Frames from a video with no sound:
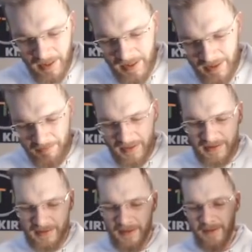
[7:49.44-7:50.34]
any
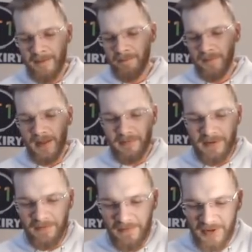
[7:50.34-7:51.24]
means. I'm
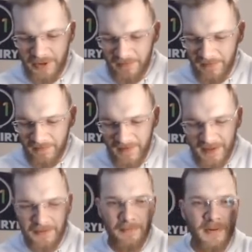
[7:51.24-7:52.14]
gonna finish off the
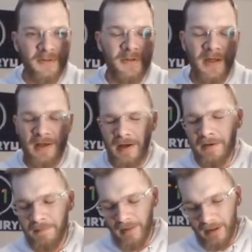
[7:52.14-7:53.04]
fight with this
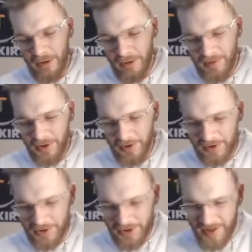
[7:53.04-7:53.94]
Human
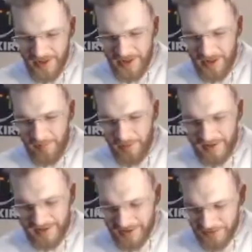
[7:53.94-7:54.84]
Torch,
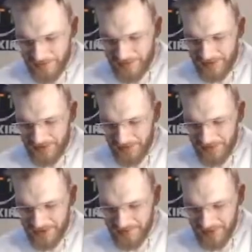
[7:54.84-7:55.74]
because I do want to
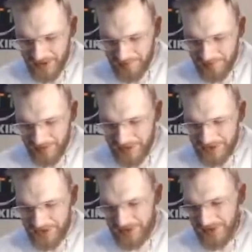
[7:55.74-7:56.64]
avenge my
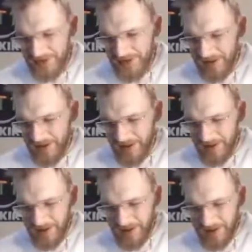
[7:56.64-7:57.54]
Abomination.
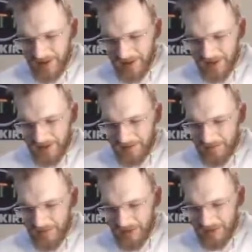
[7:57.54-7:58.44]

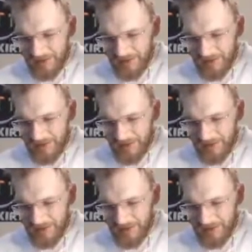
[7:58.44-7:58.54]
But